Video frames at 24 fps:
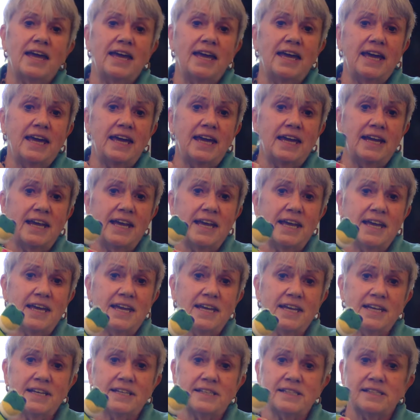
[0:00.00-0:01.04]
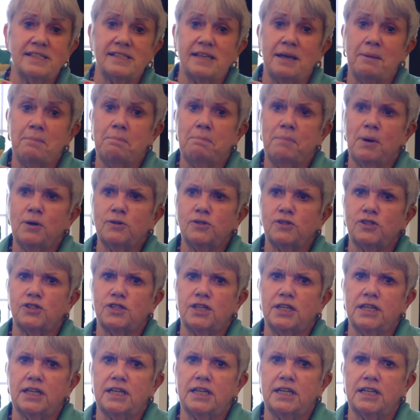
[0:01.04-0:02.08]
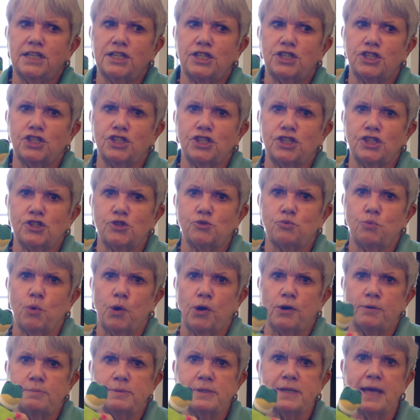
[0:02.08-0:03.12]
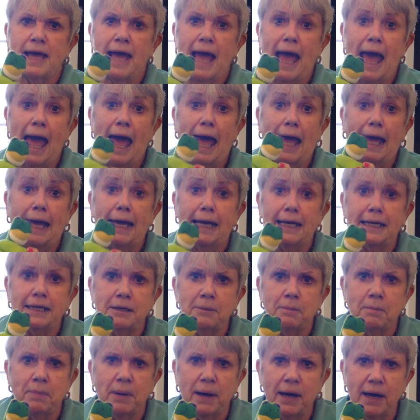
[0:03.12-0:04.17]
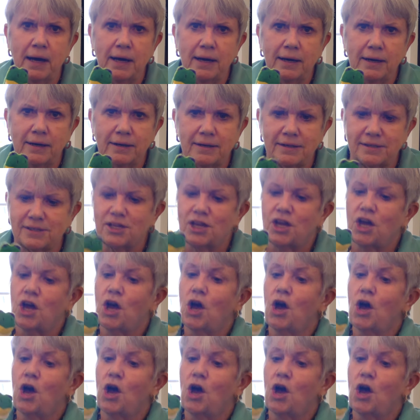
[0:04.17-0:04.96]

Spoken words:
eating some most delicious worms and bugs.